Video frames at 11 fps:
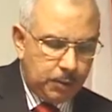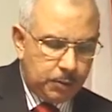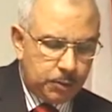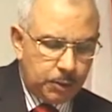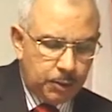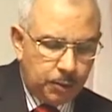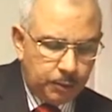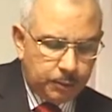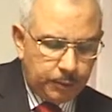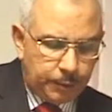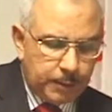could
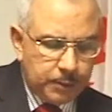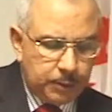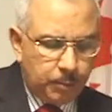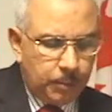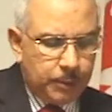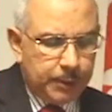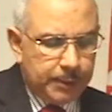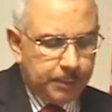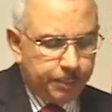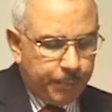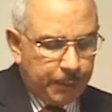not reasonably
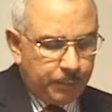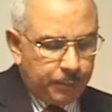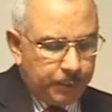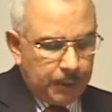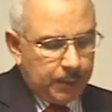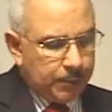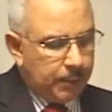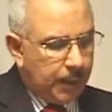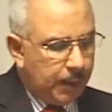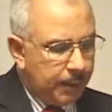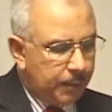expect returns
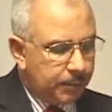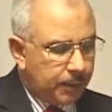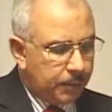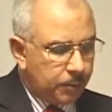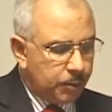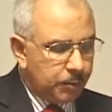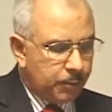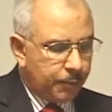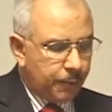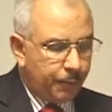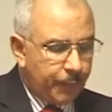higher than those
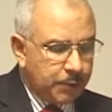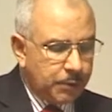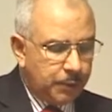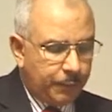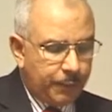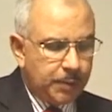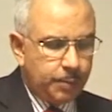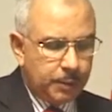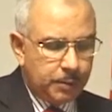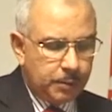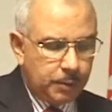of conventional
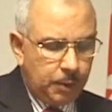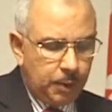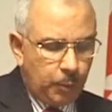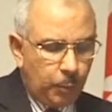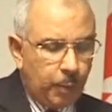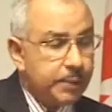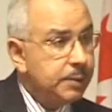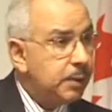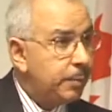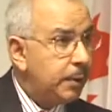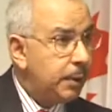investments with
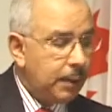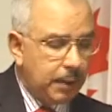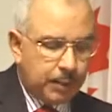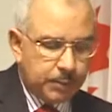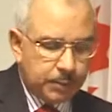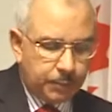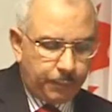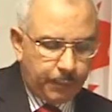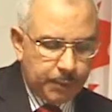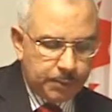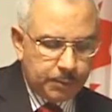similar classes
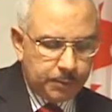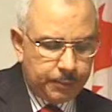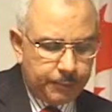of risk.